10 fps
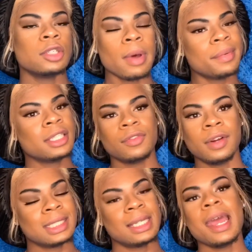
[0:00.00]
is why we're still
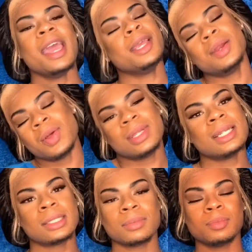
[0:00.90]
friends today. And, you know,
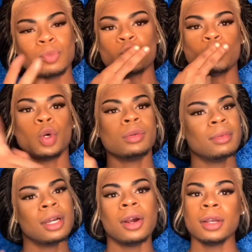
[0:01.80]
that's,
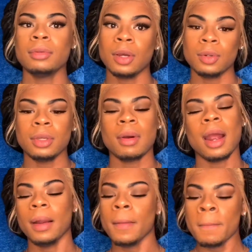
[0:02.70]
girl, you know who you are.